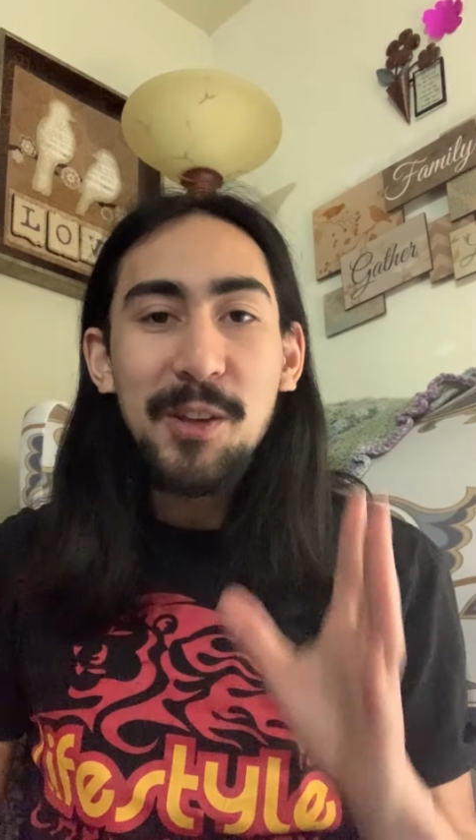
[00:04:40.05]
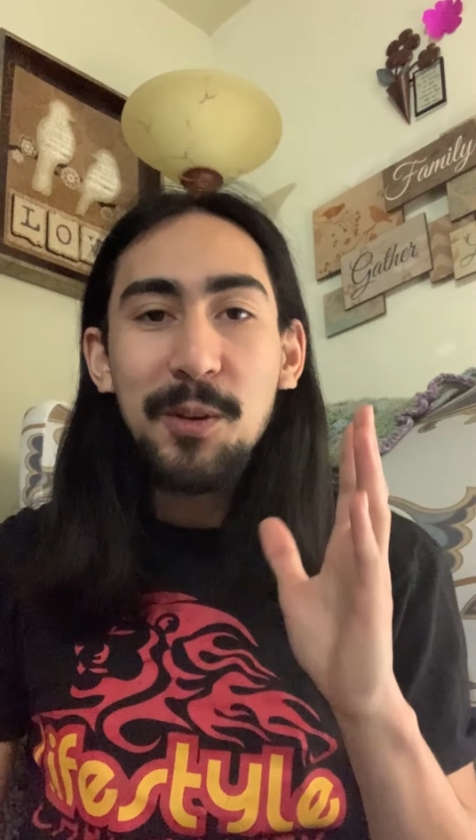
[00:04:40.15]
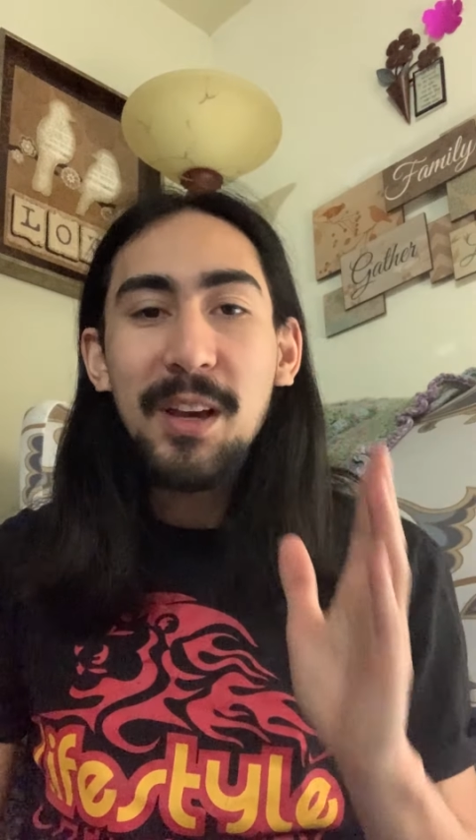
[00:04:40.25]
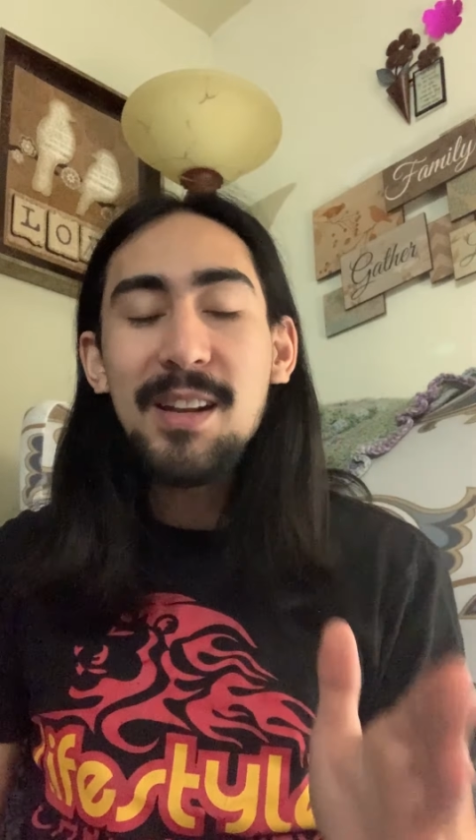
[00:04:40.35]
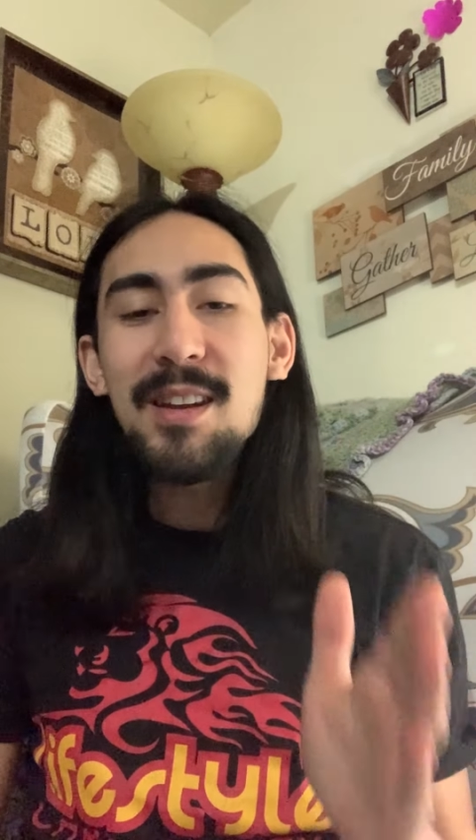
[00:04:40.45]
You
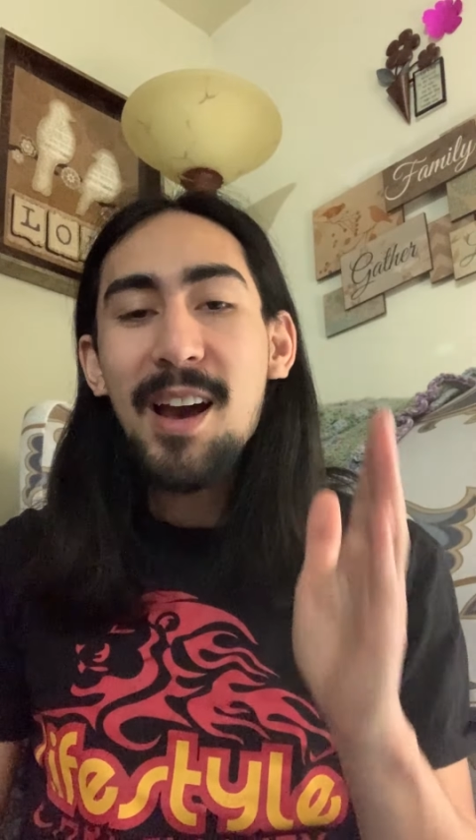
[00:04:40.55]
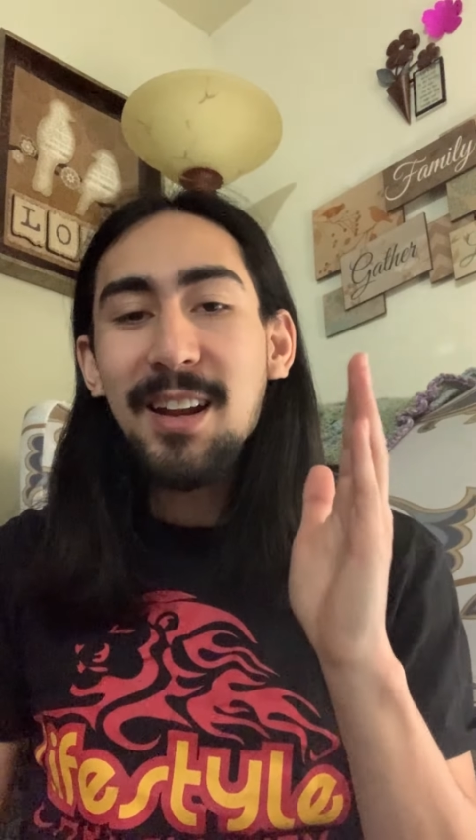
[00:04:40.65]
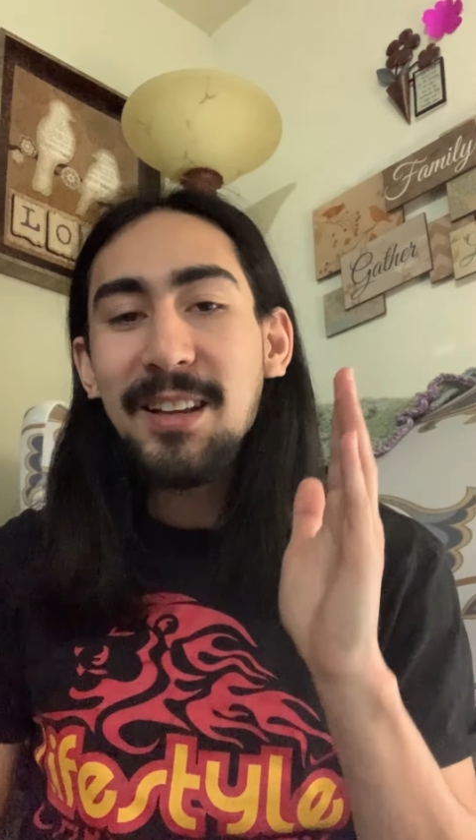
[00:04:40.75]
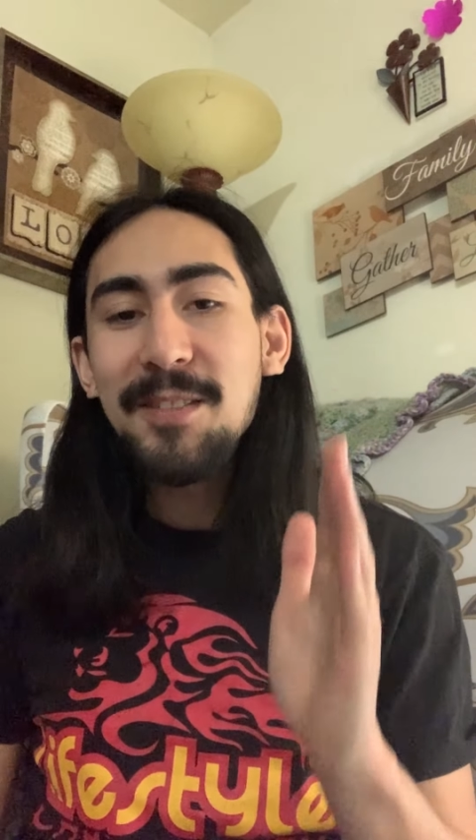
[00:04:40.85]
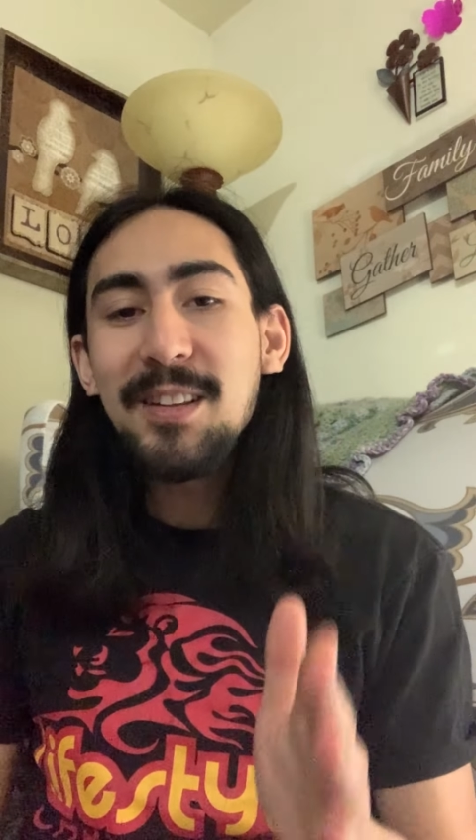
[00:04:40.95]
cannot
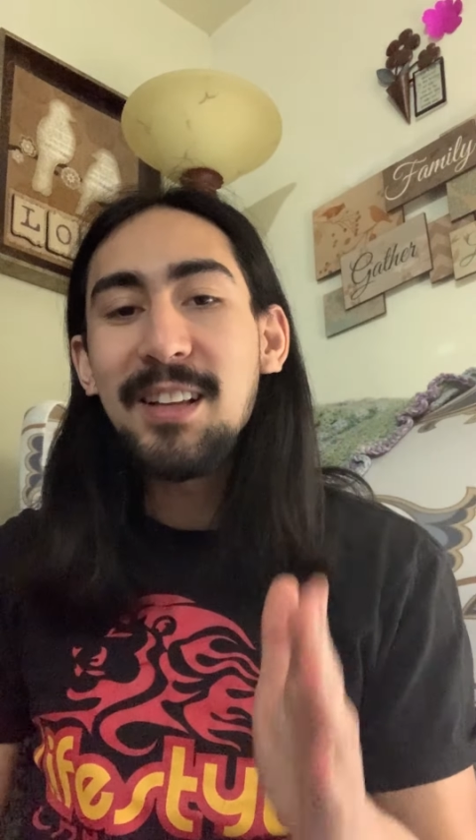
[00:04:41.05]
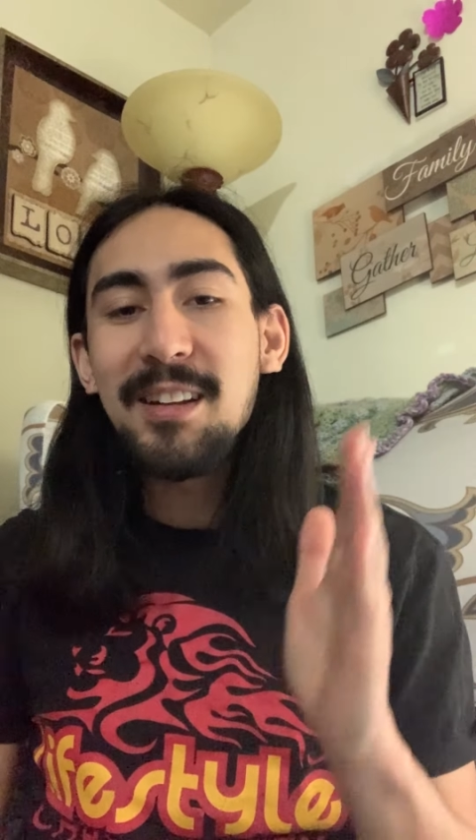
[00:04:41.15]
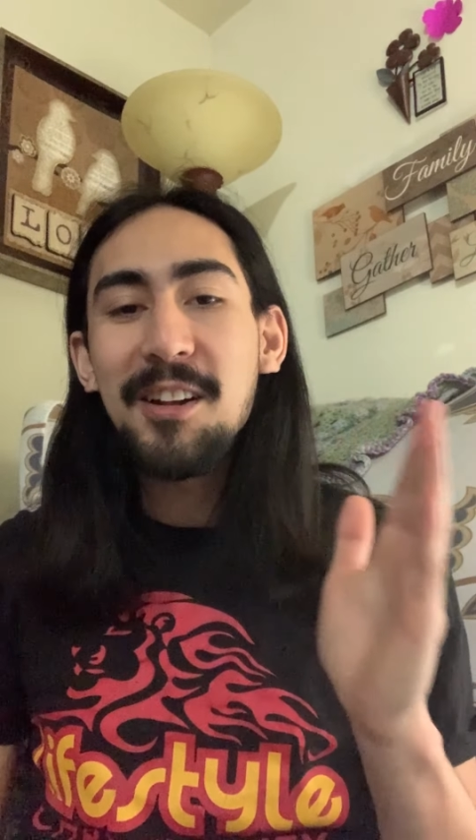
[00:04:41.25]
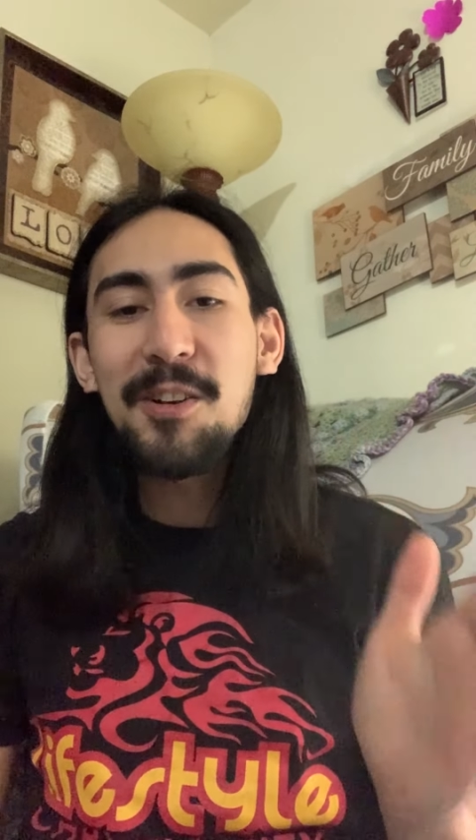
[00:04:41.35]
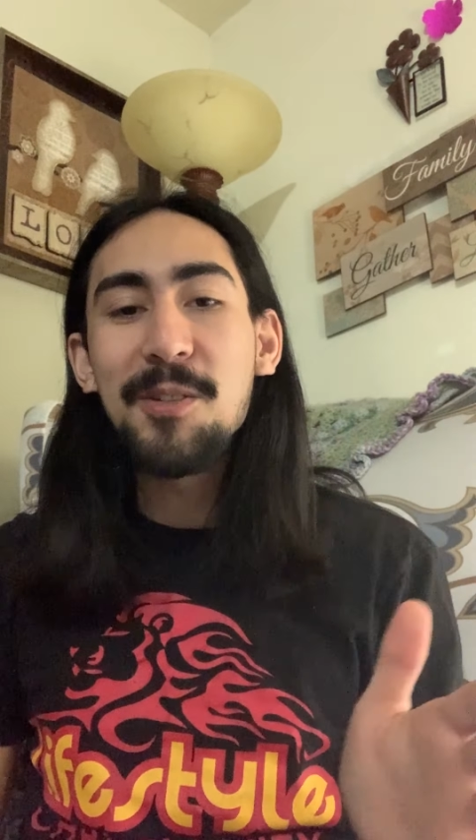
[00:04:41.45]
even lean
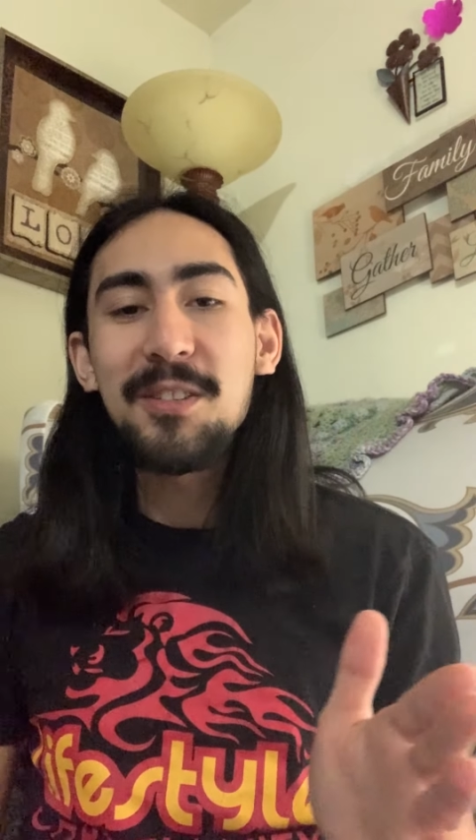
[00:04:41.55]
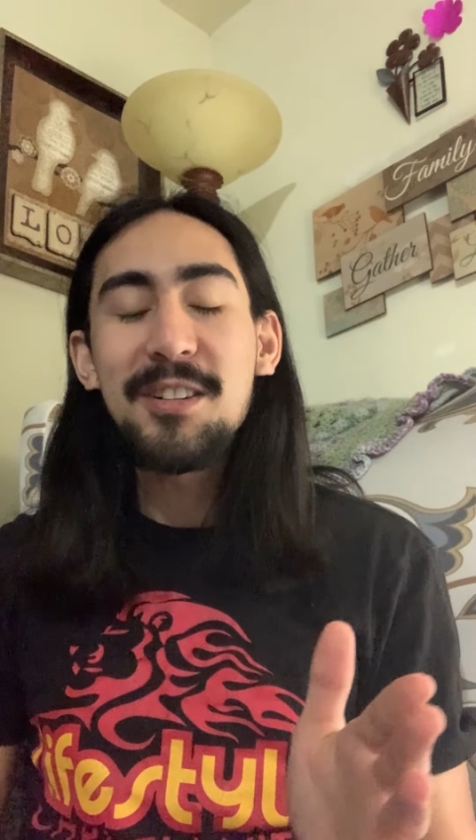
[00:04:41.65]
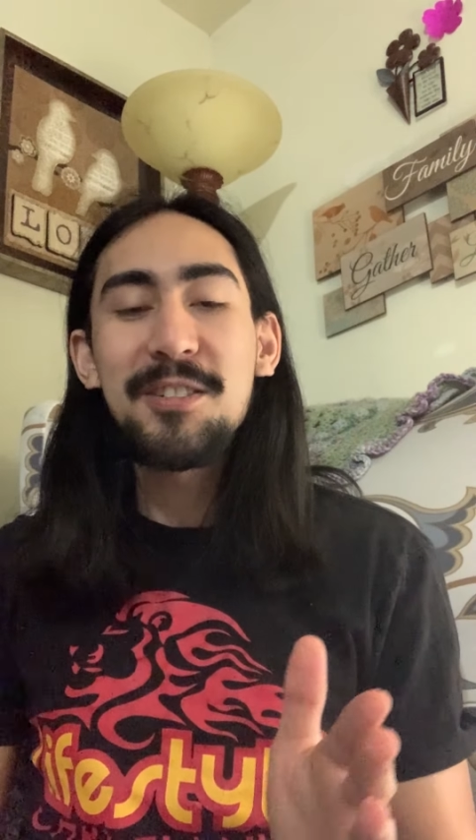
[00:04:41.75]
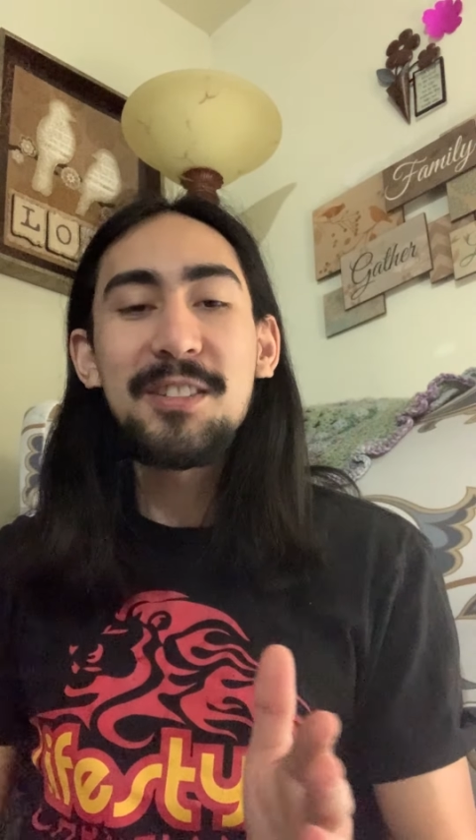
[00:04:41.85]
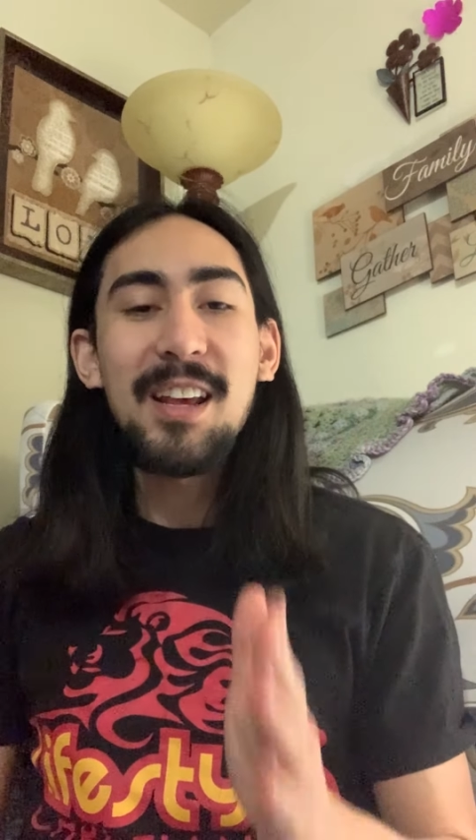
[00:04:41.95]
on your own
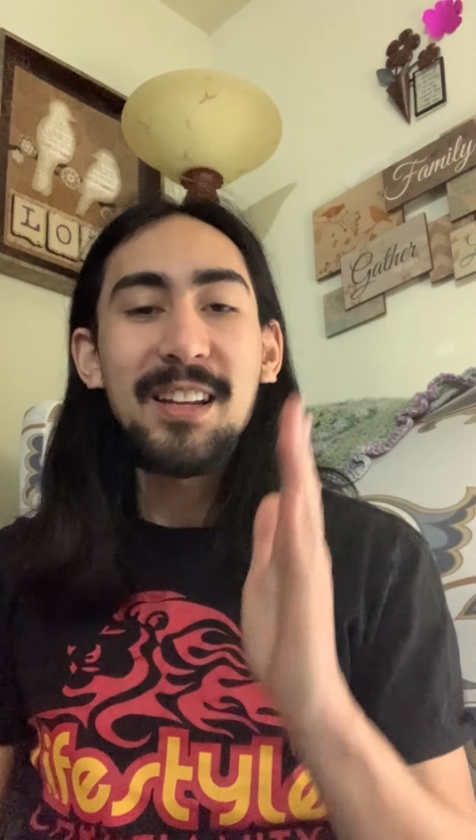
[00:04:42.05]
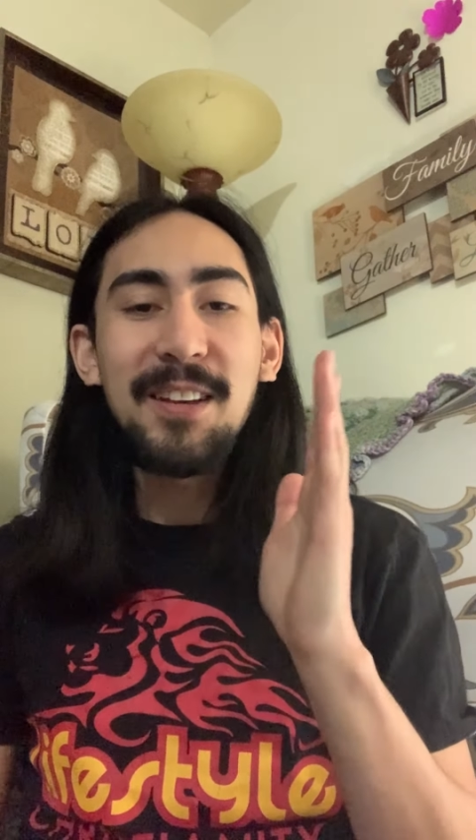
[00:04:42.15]
understanding,